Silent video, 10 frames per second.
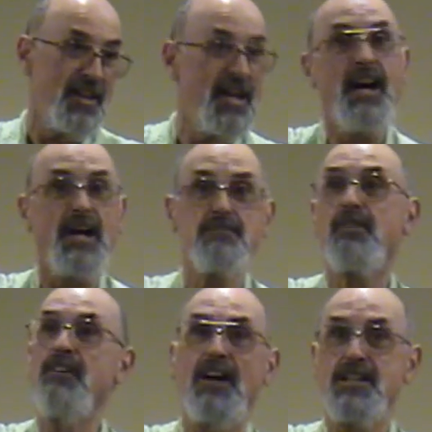
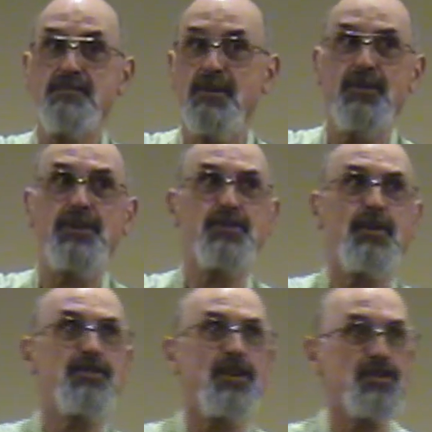provides me with
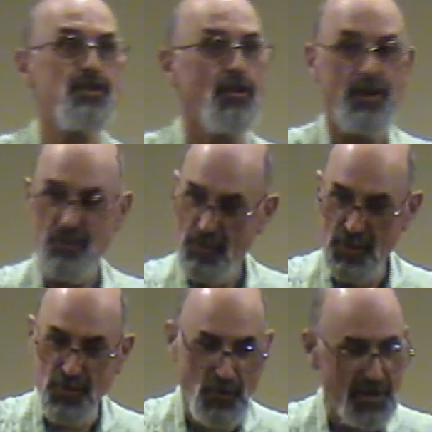interesting stories when he
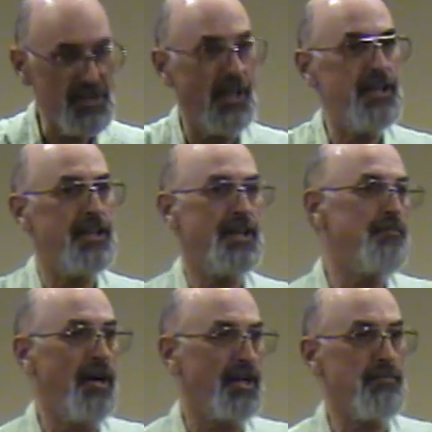strikes lightning
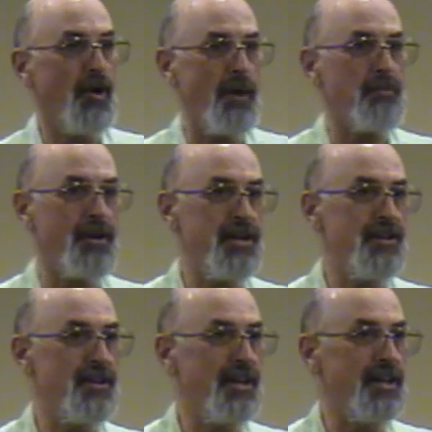upon a property
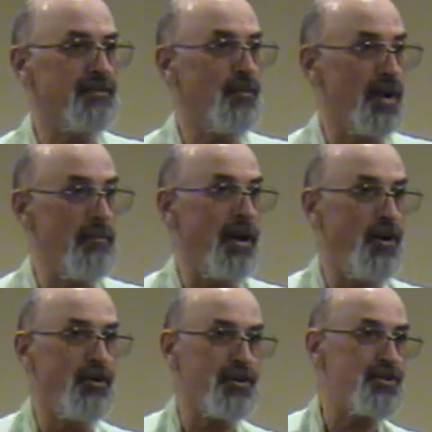that one of my
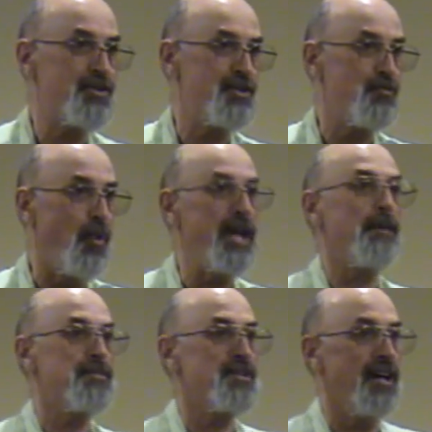owners is way
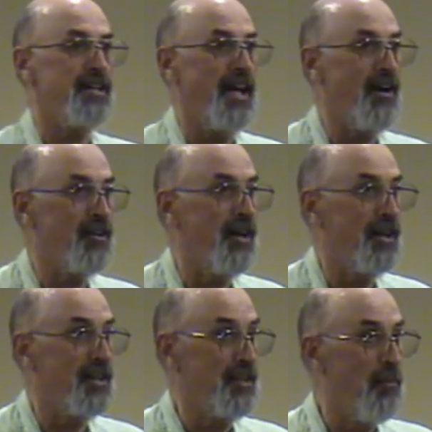upside down
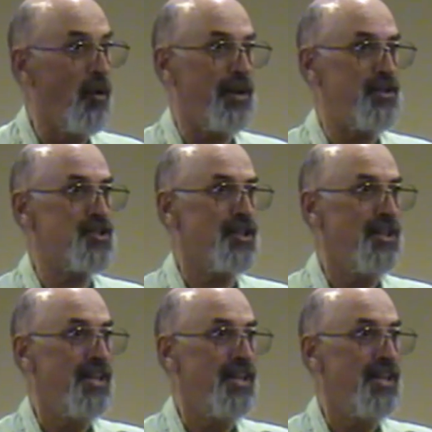on the mortgage.